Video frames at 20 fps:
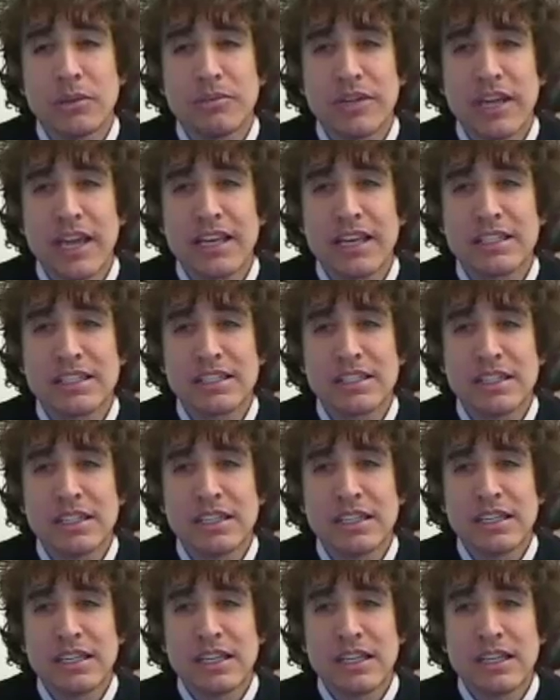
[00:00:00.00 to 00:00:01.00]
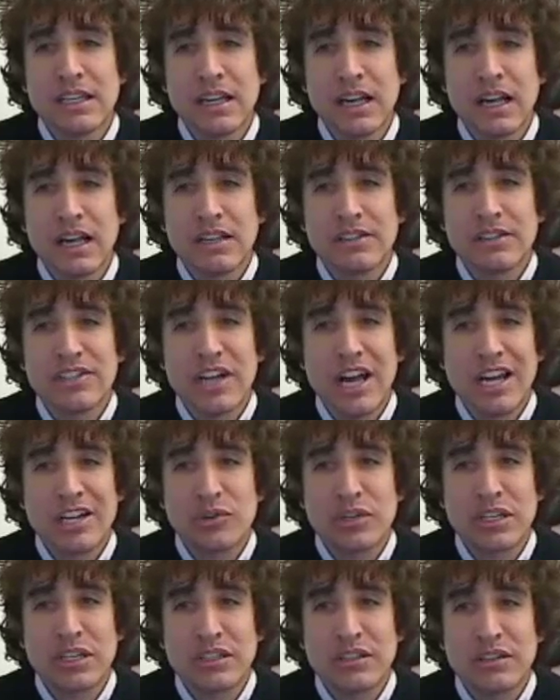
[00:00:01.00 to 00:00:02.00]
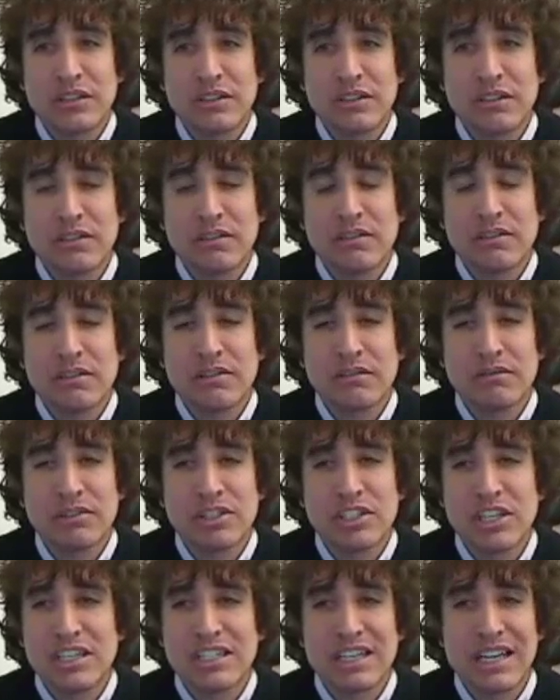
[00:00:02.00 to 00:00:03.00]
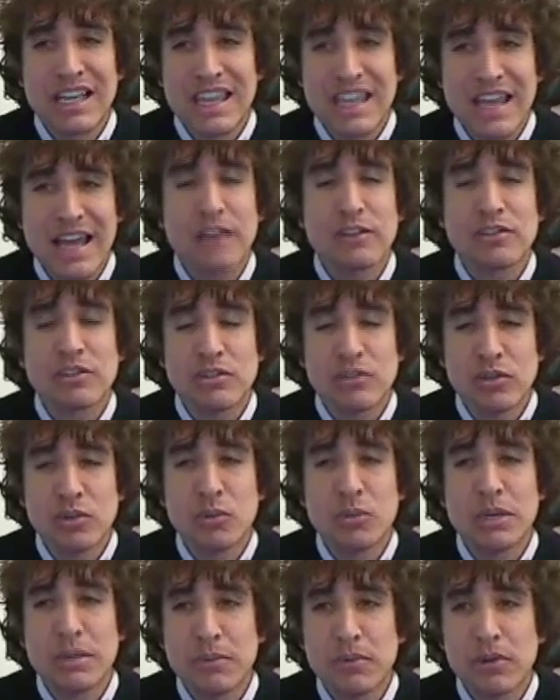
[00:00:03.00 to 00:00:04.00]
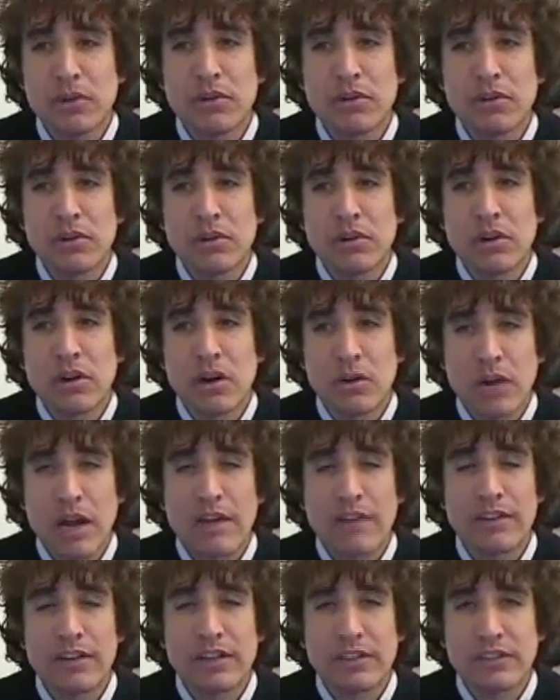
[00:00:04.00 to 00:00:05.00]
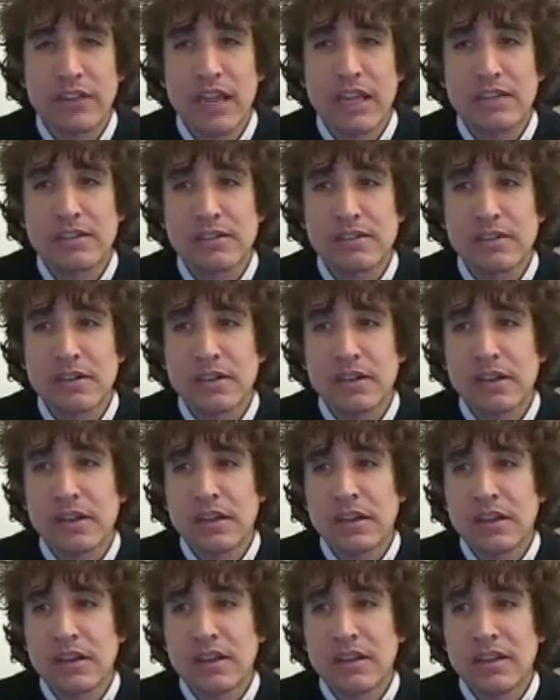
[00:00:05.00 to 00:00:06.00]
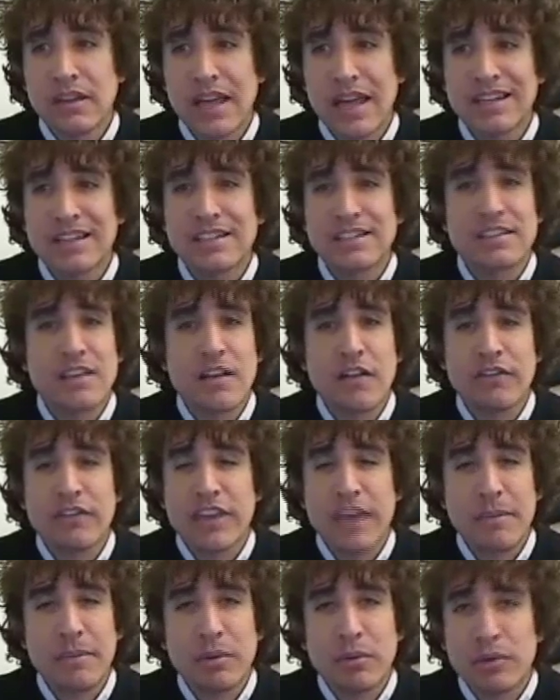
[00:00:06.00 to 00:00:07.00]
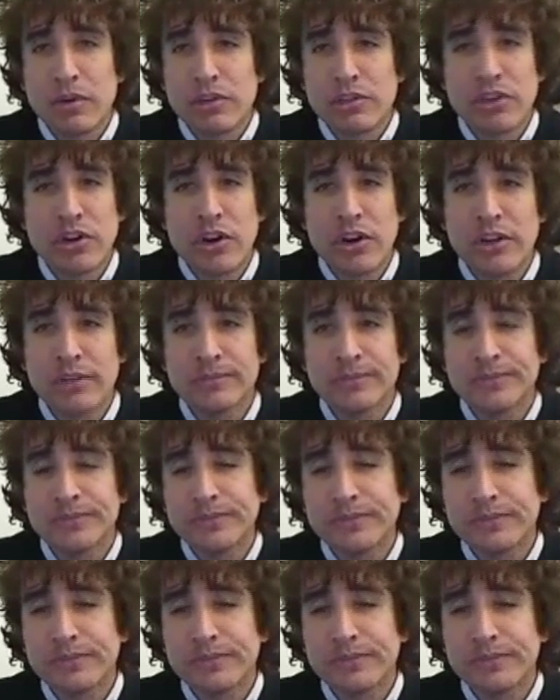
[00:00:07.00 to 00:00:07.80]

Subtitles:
some days, Zaatri sees like 1,000 new people arrive at its gates. That in itself can't be reassuring,